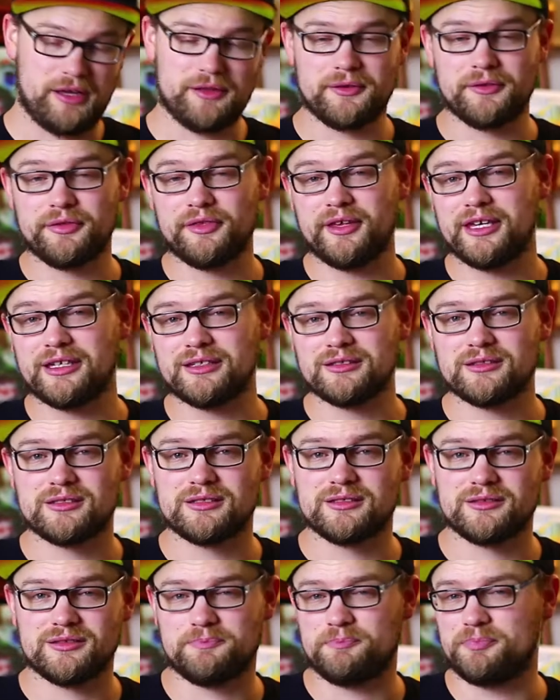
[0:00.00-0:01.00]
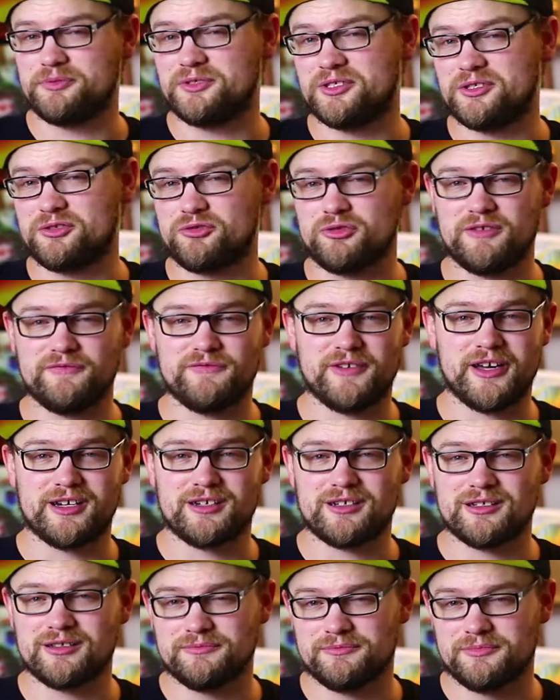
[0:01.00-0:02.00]
other things, Street
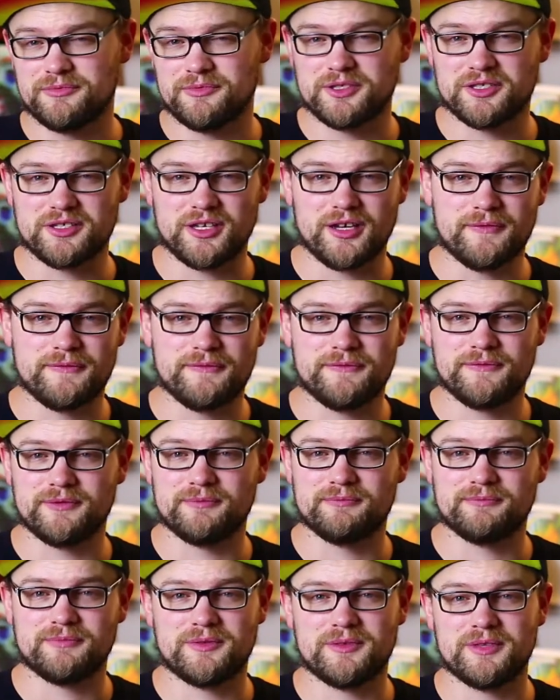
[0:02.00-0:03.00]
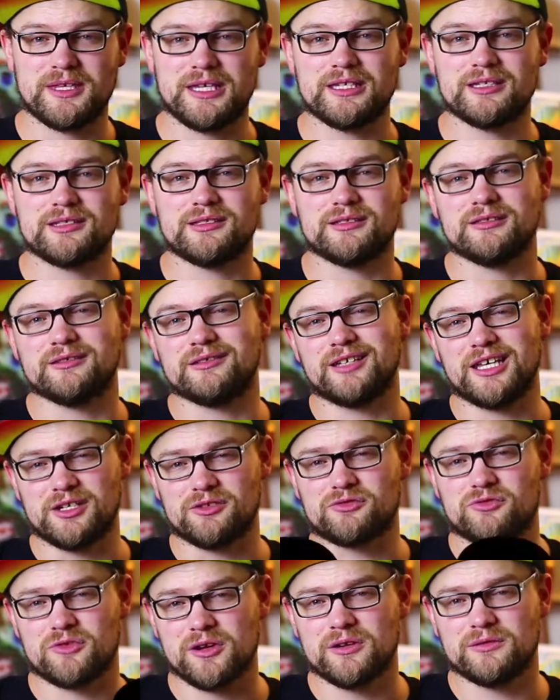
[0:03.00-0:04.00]
Fighter stuff and things and
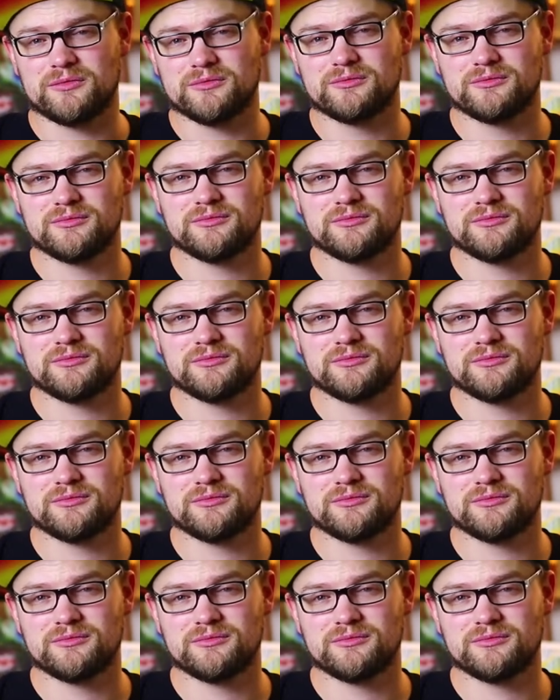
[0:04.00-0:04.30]
intro.